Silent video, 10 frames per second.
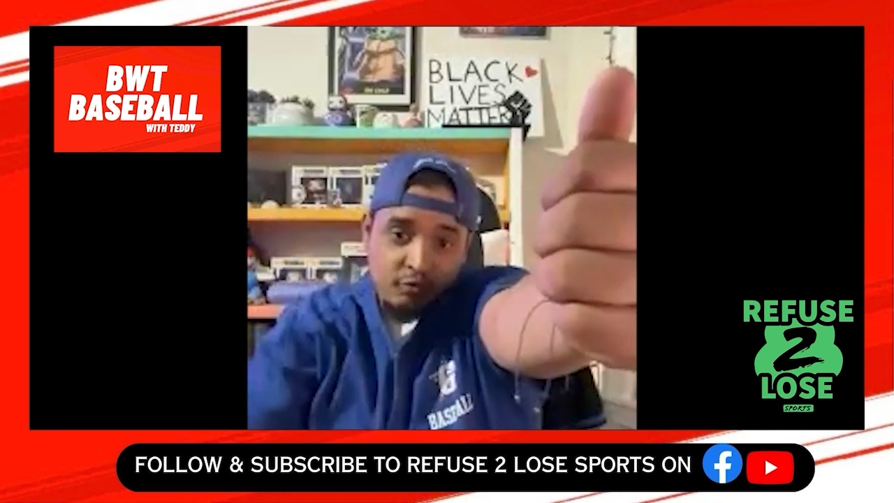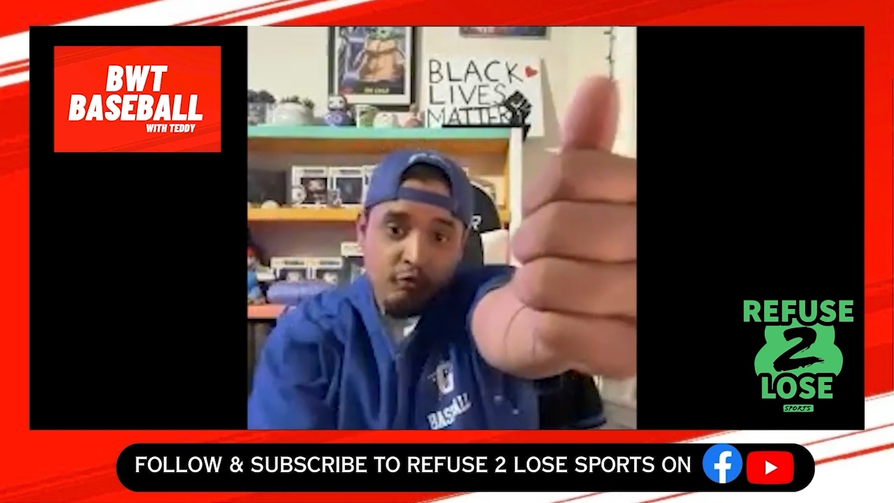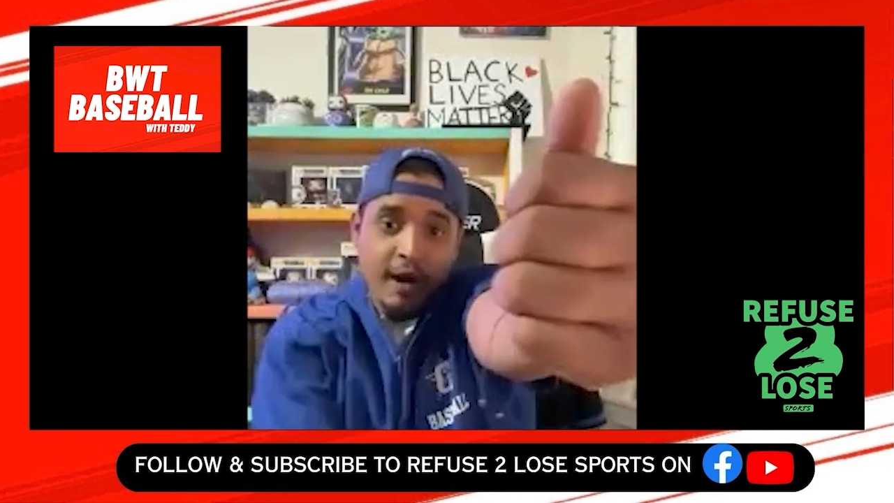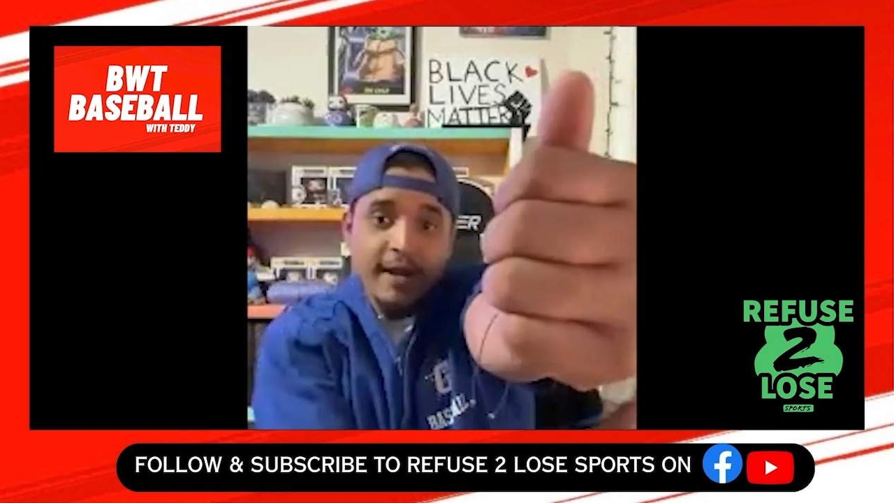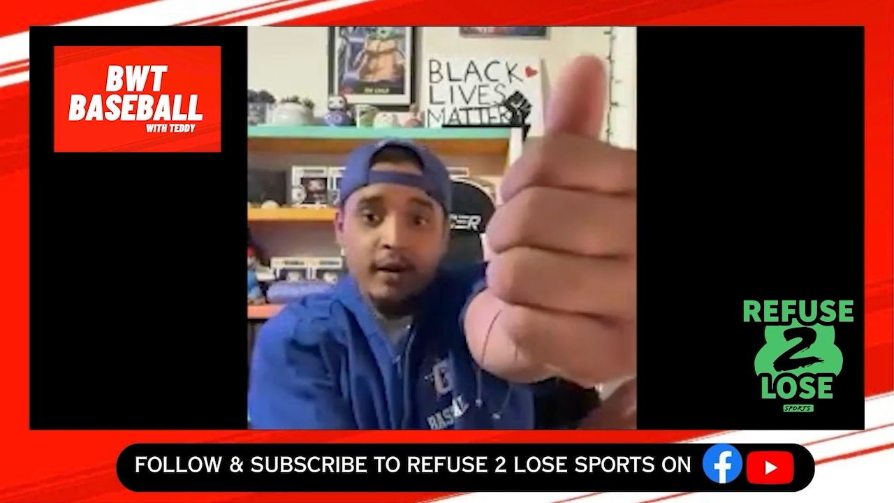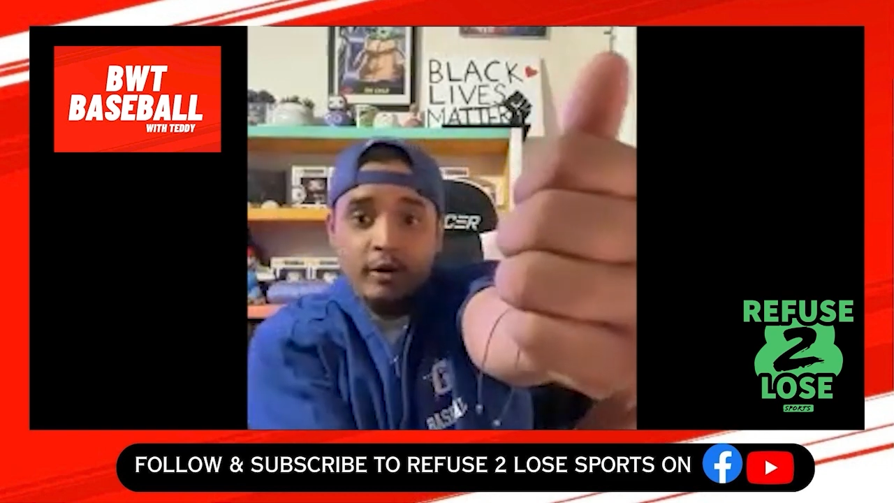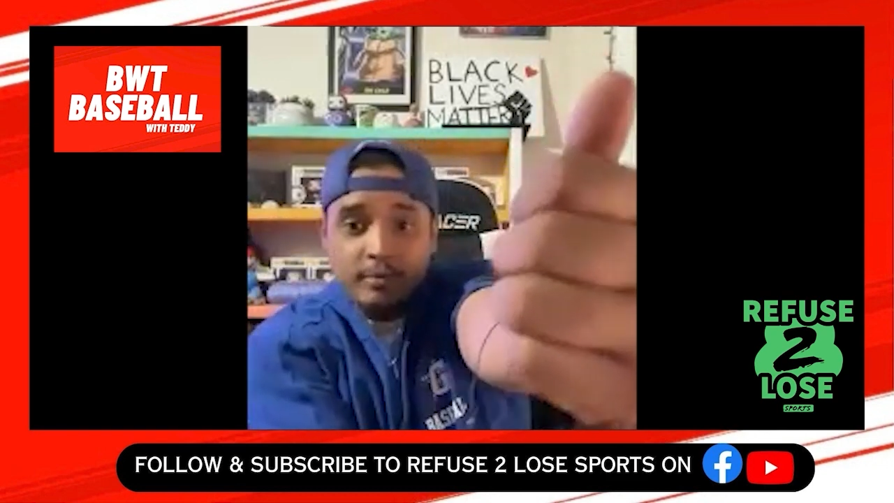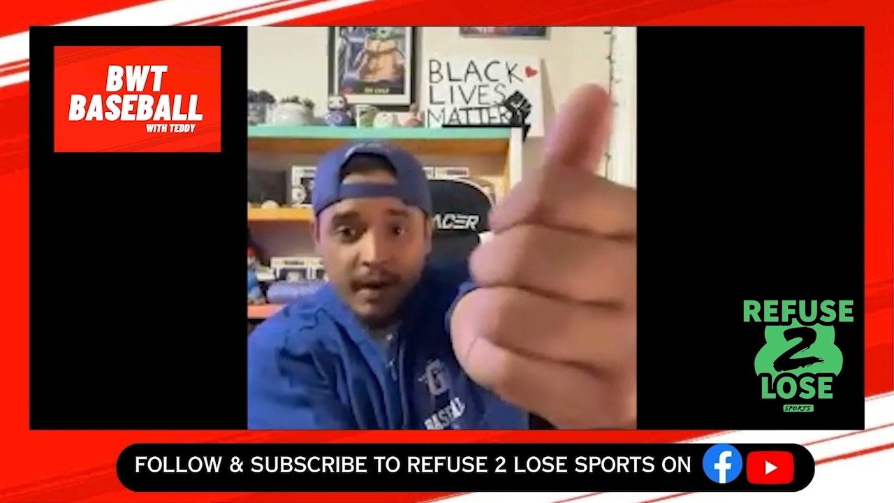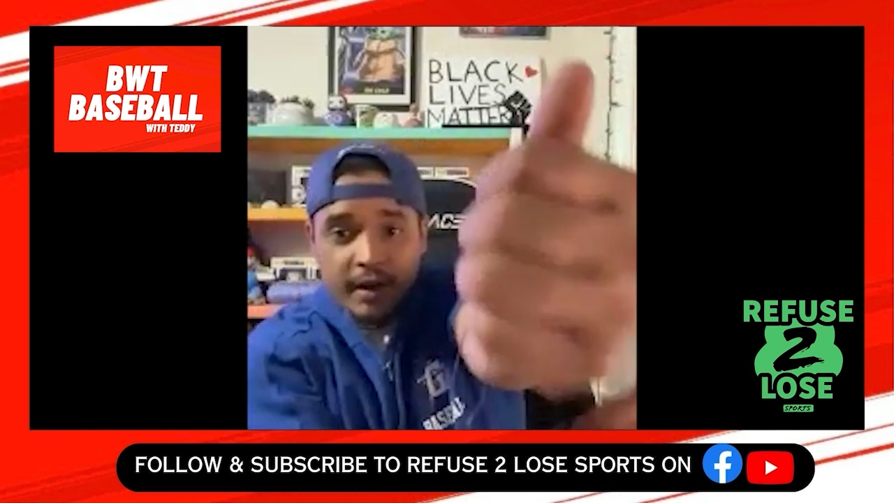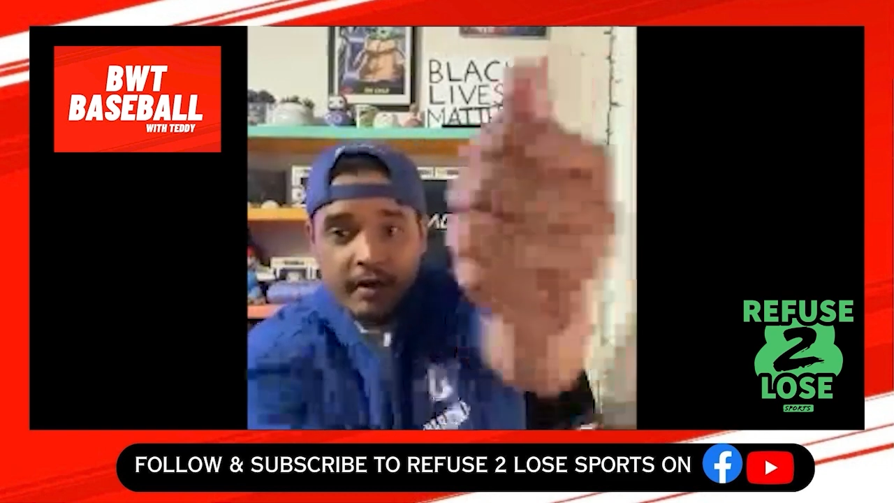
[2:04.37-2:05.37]
right under
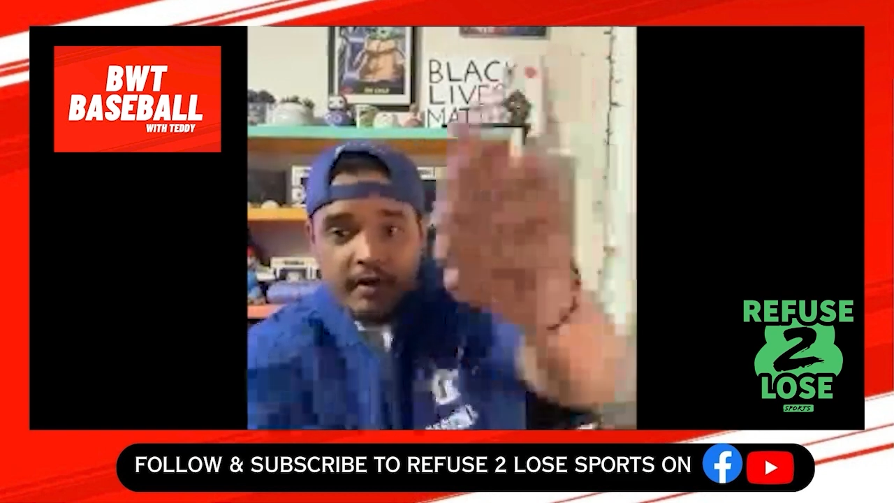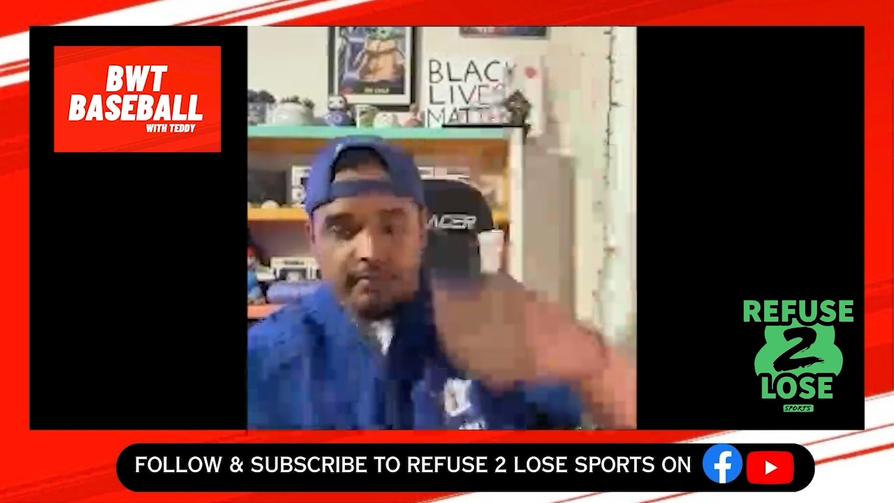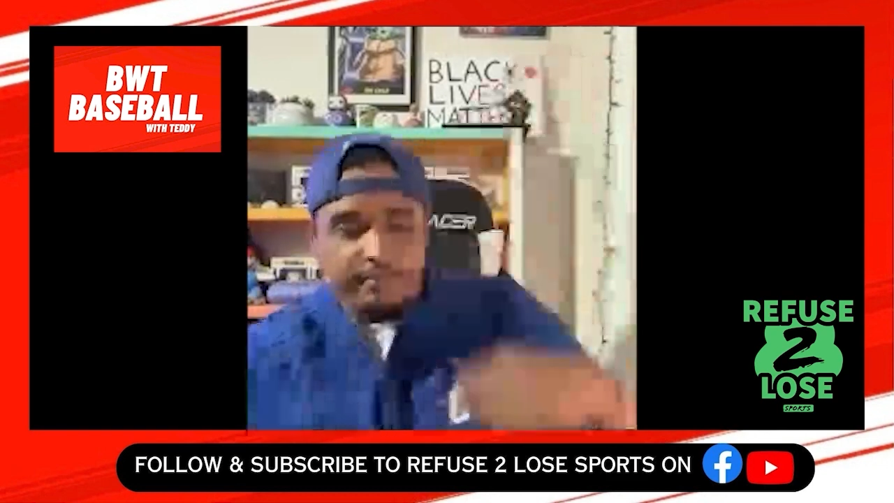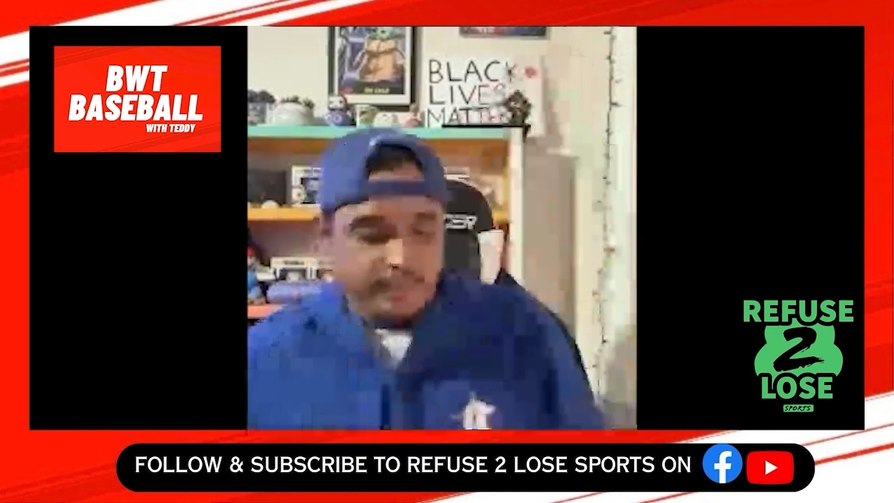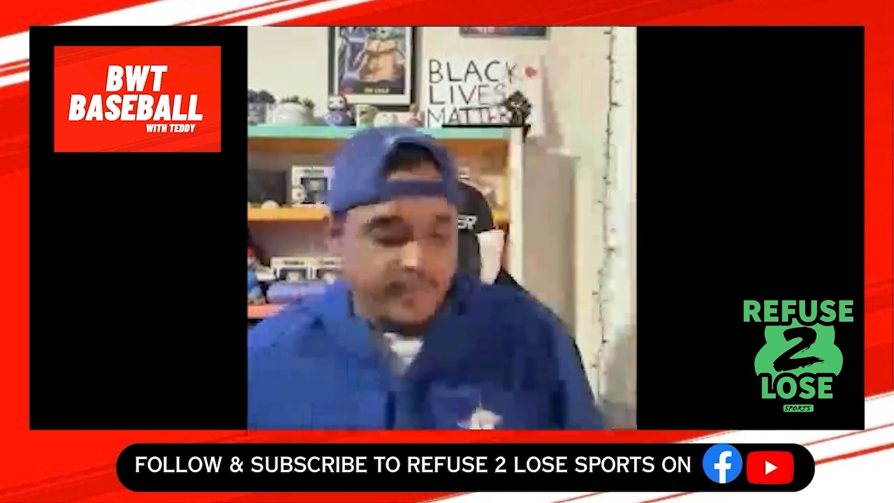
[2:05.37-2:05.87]
my arm